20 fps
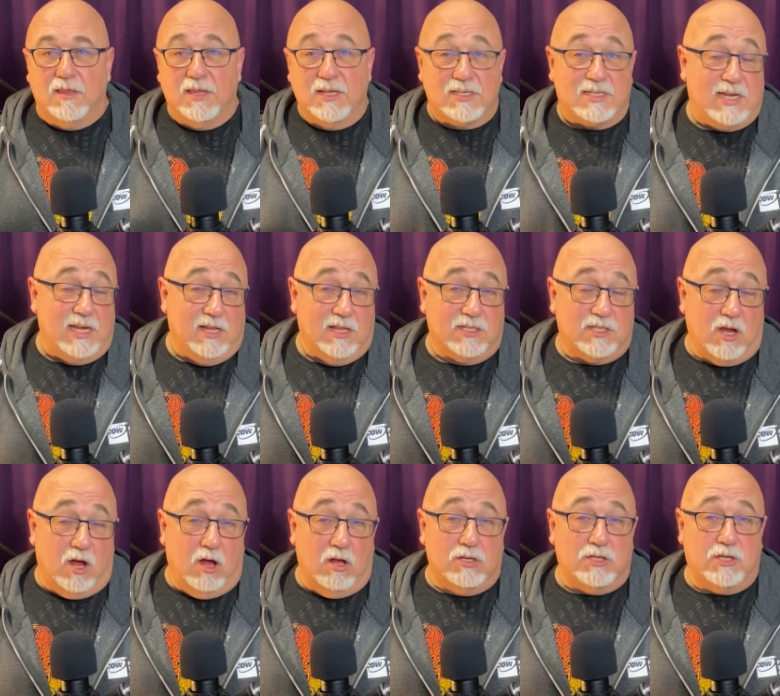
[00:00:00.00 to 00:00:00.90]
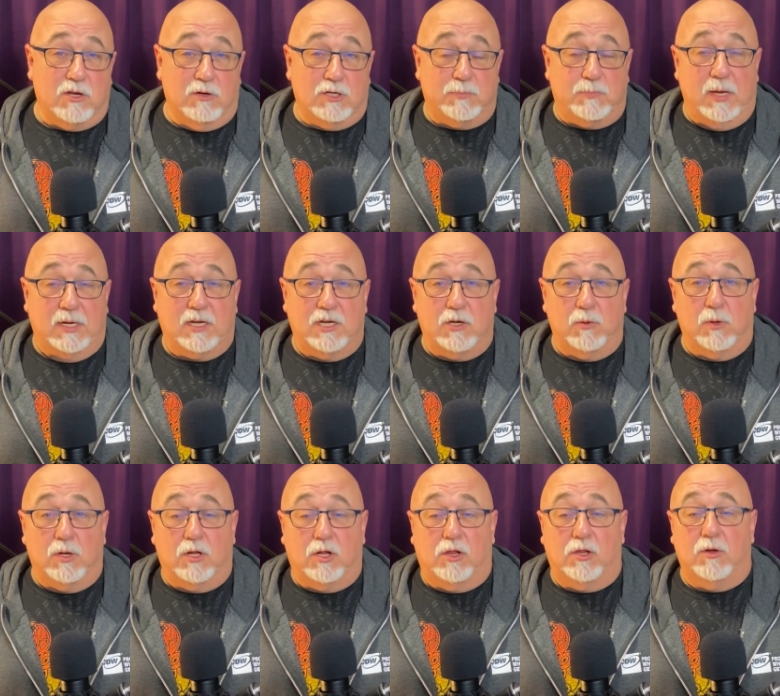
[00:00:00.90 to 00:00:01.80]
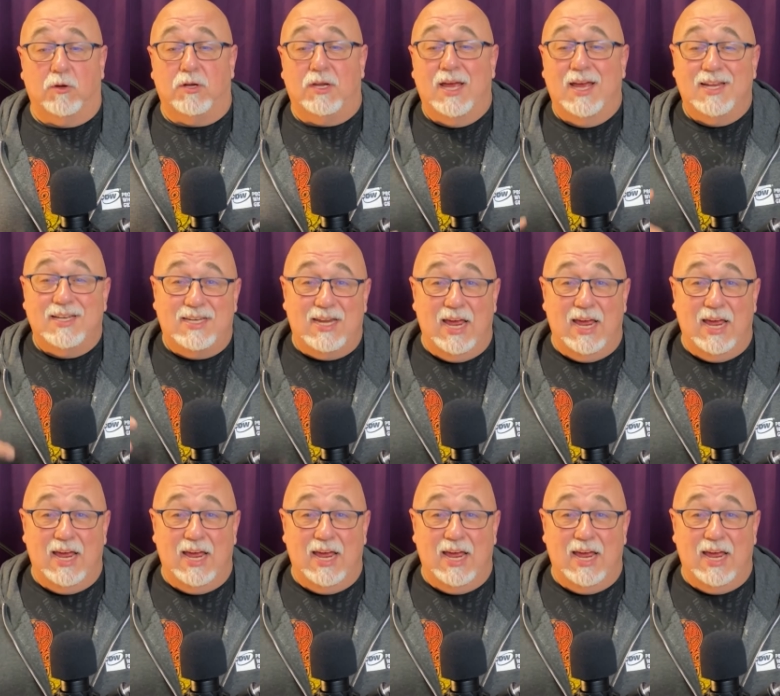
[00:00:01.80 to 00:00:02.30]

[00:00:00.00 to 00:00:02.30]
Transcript: This deal is also expected to include